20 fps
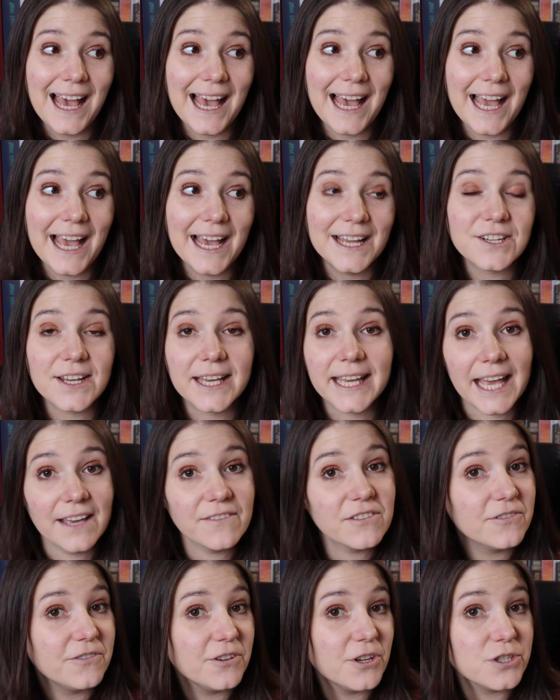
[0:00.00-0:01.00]
And I
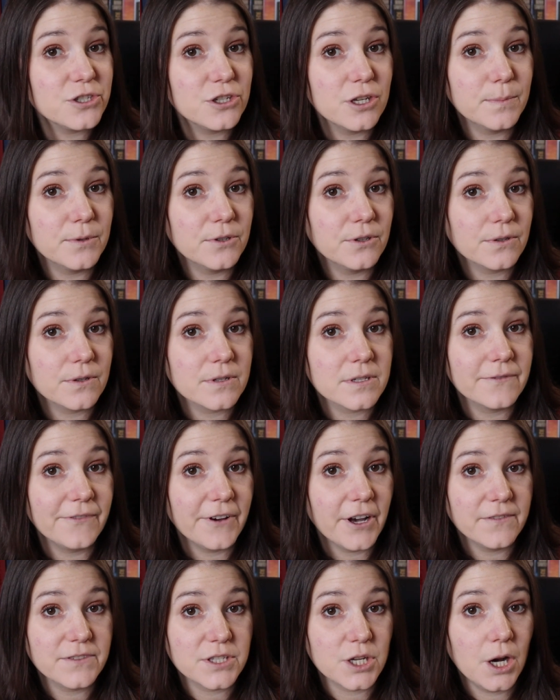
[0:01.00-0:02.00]
gave the first two books
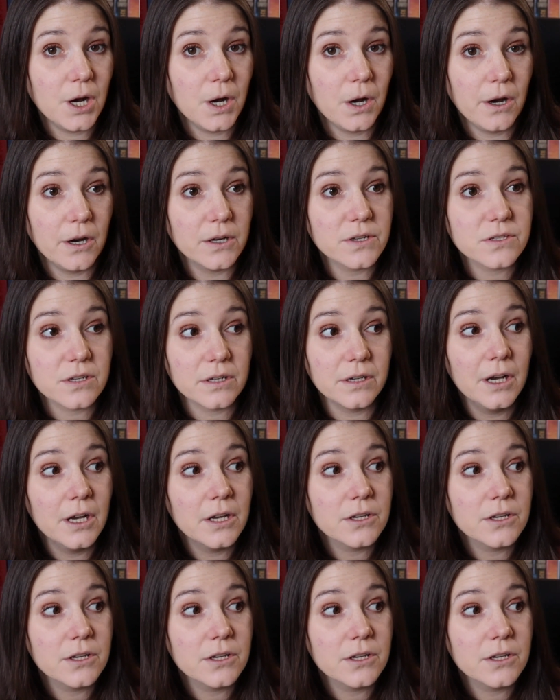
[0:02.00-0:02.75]
5 stars,